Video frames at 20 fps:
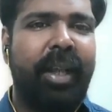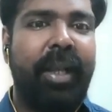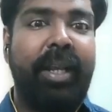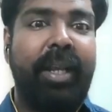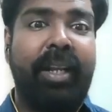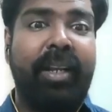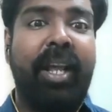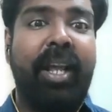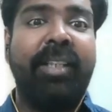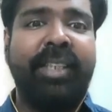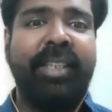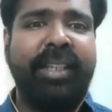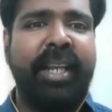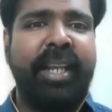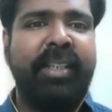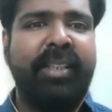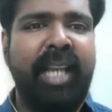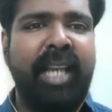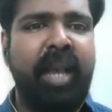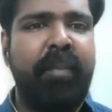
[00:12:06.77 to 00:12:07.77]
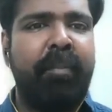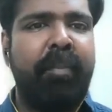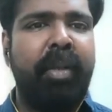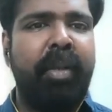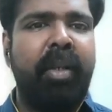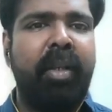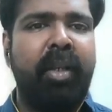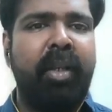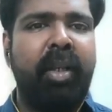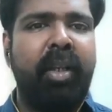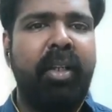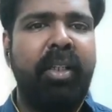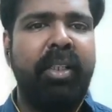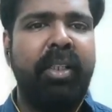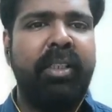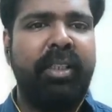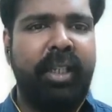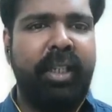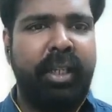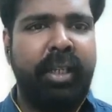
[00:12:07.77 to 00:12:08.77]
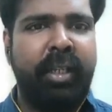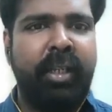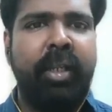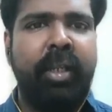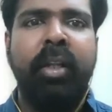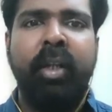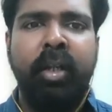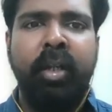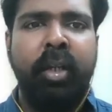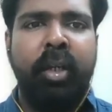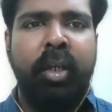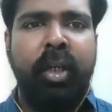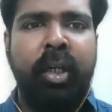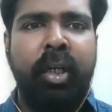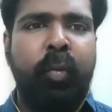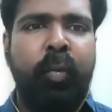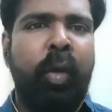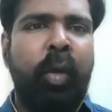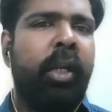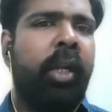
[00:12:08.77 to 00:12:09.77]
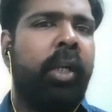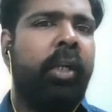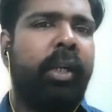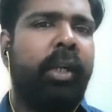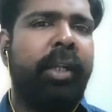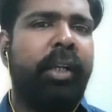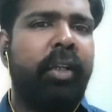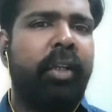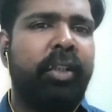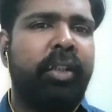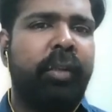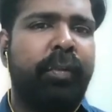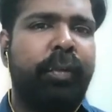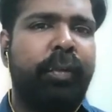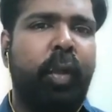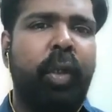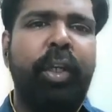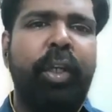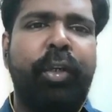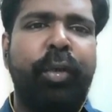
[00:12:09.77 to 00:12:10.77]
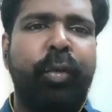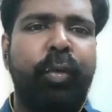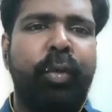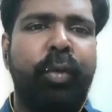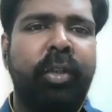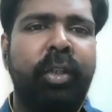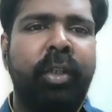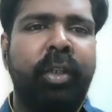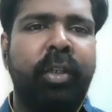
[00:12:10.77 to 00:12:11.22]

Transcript: A classic example is in uh, 100 Years of Solitude.